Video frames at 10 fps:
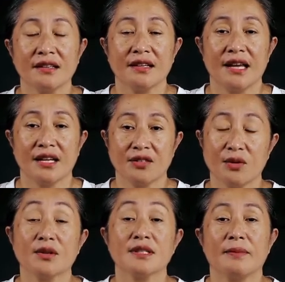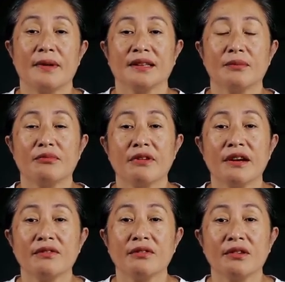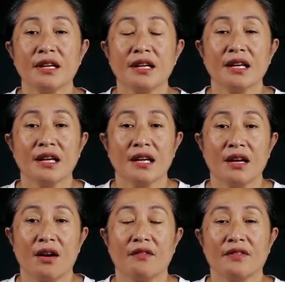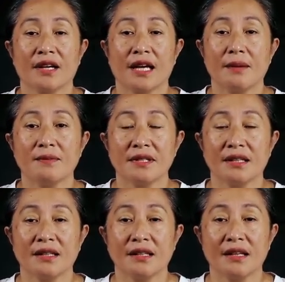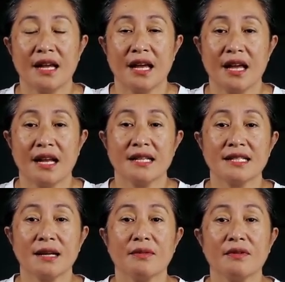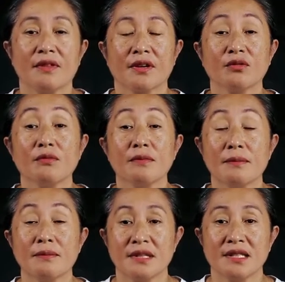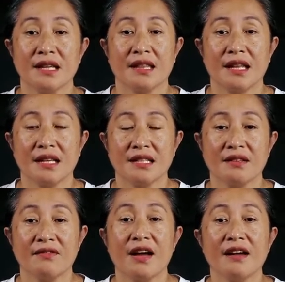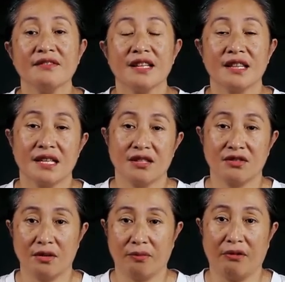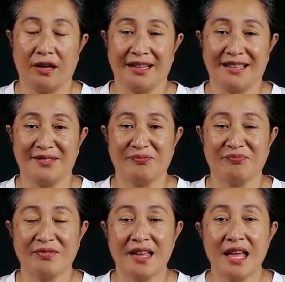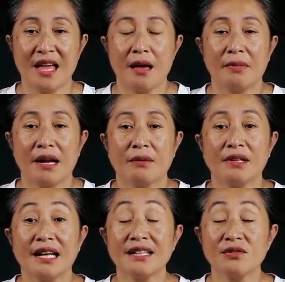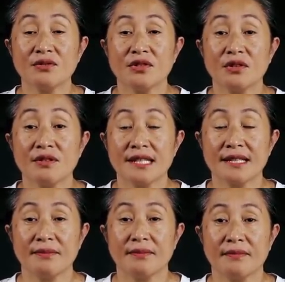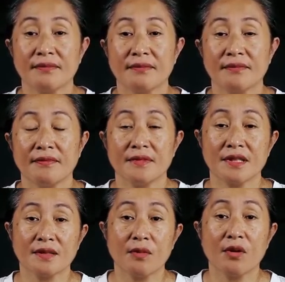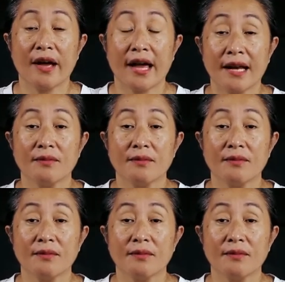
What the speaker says: and talks about the bravery of the captain and some of the crew members that survived this shipwreck. But I would like to show you some small hand